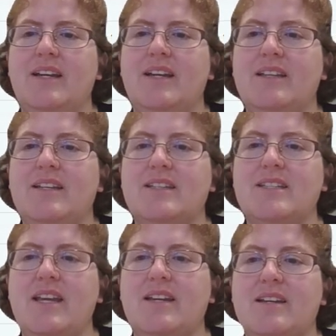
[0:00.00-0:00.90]
and then
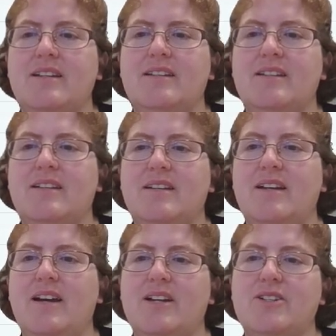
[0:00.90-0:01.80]
take
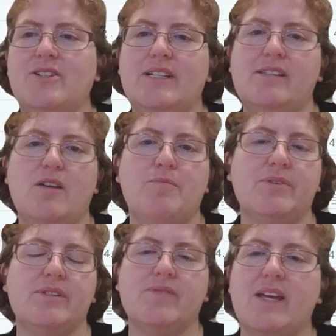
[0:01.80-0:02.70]
100
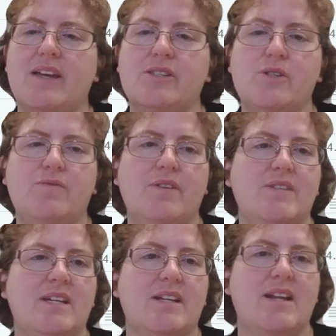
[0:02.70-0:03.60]
samples of size
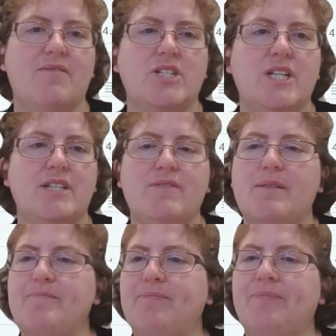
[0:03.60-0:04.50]
250 and average each of
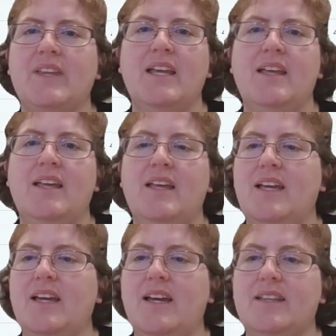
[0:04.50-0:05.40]
them.
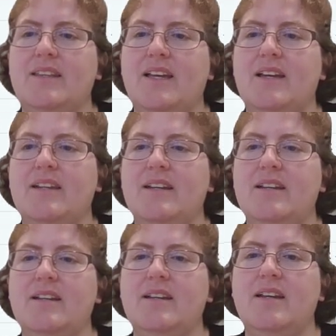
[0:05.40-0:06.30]
And then
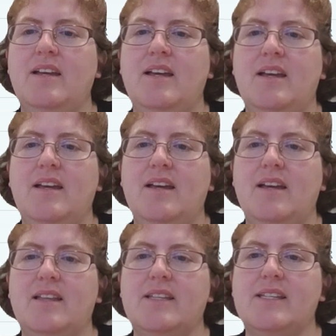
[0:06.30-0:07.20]

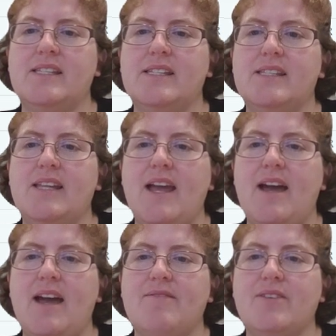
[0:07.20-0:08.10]
this is the
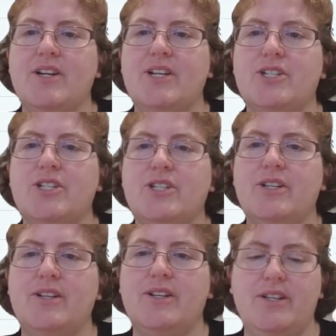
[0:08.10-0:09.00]
average
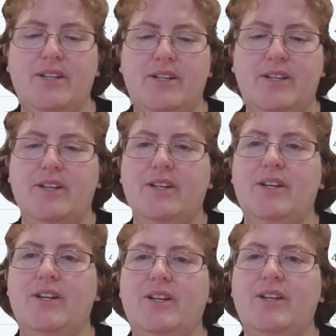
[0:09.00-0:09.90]

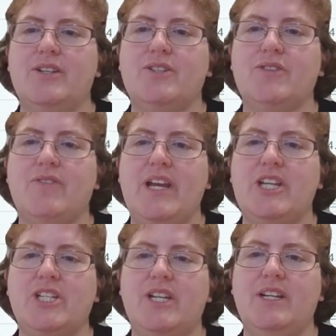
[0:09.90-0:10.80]

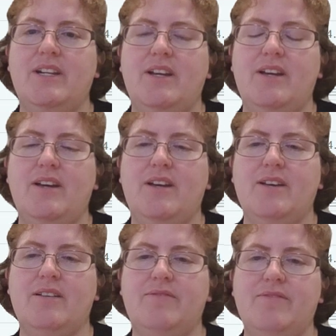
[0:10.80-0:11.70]
duration
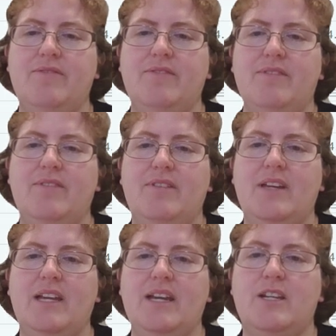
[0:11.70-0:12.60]
of
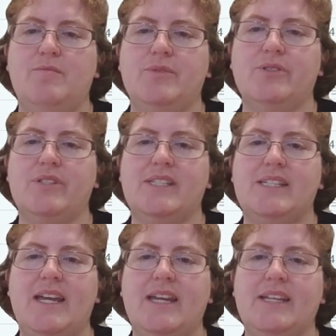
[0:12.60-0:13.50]
animal
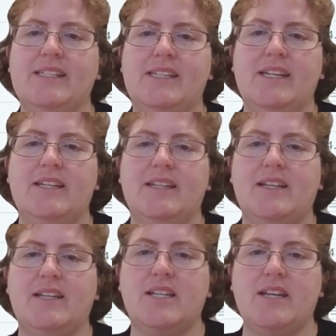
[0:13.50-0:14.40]
stays in
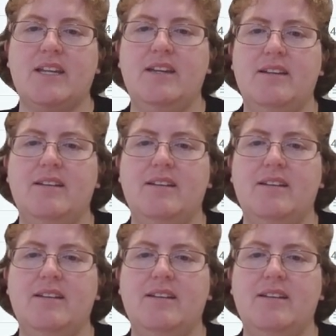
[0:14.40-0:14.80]
Kentucky.